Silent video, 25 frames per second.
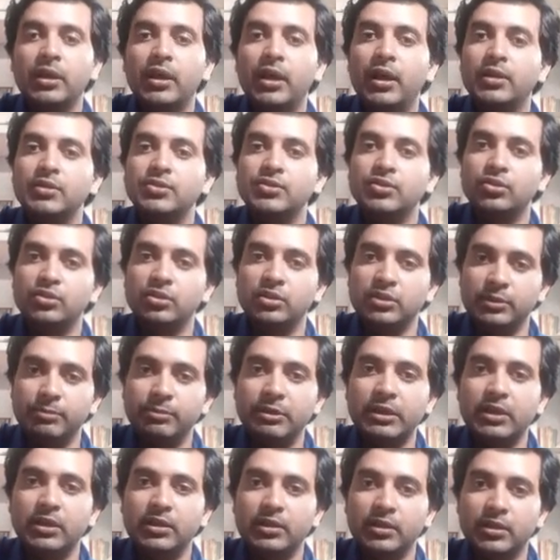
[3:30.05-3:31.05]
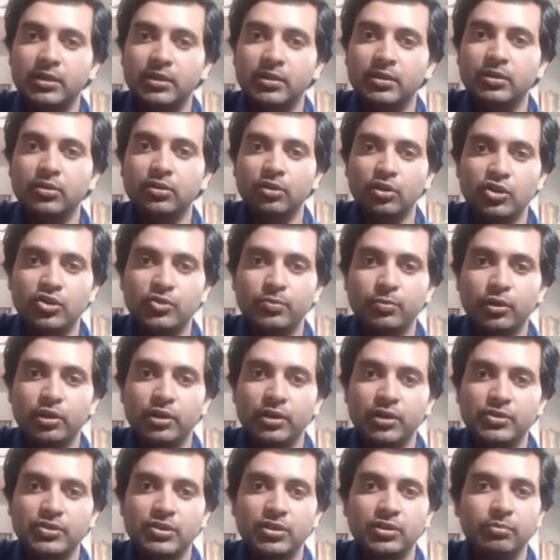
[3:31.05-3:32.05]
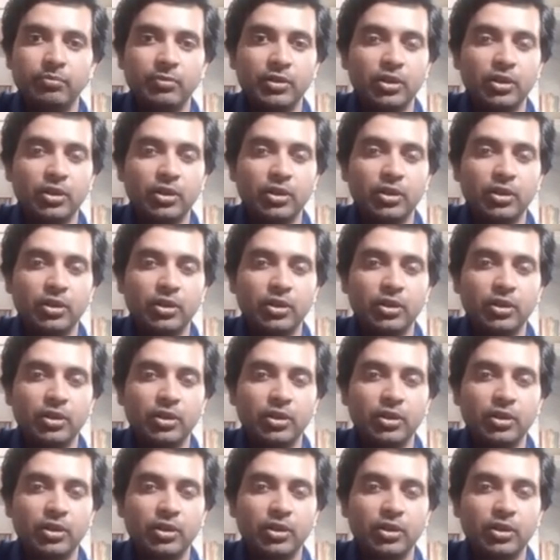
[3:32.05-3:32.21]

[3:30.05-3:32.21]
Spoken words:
and genotypically cross-pollination